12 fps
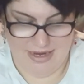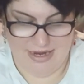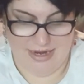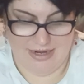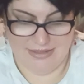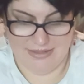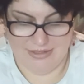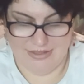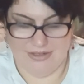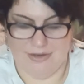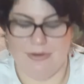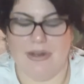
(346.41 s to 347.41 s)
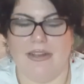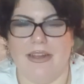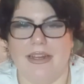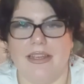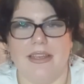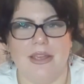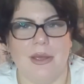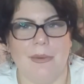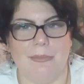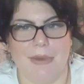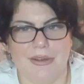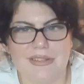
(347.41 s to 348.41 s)
And, you know, I like
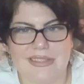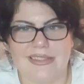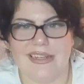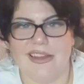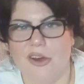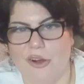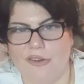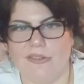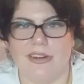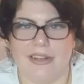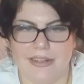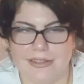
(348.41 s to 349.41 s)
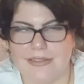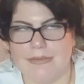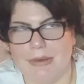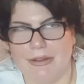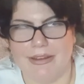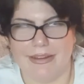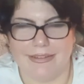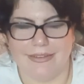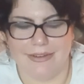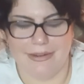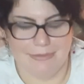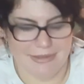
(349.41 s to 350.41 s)
mostly horror-inspired
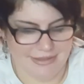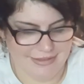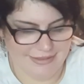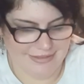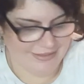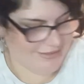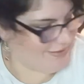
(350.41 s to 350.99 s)
diamond art.